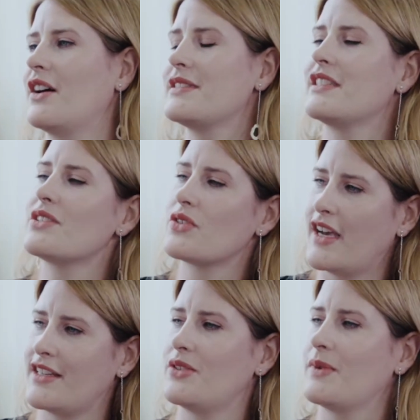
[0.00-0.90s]
I was just
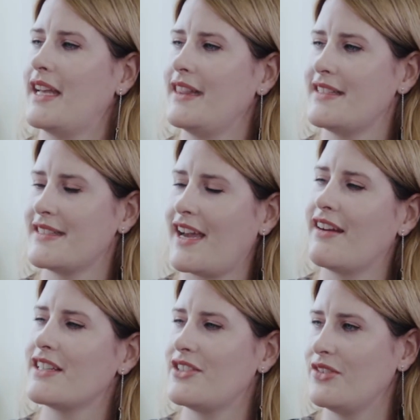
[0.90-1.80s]
trying to write this
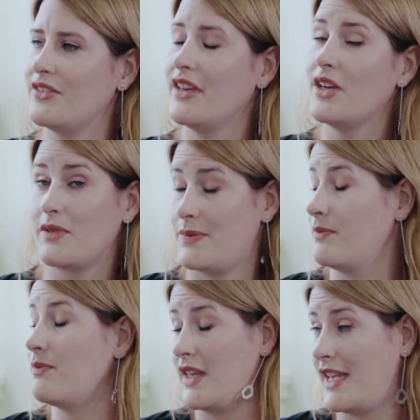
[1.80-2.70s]
character who was
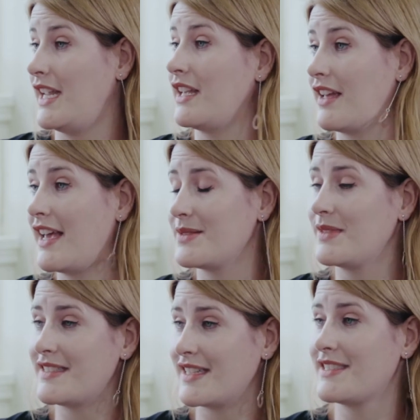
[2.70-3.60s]
beginning, as
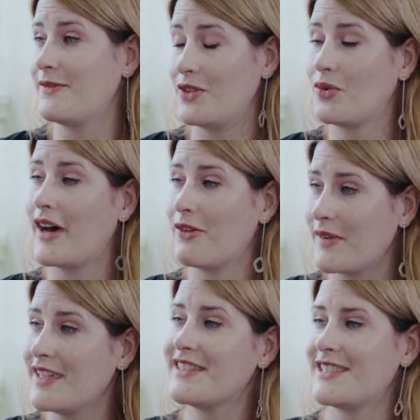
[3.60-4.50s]
we discussed, to feel quite
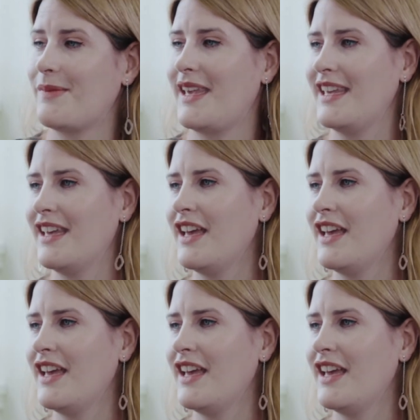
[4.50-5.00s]
real to me,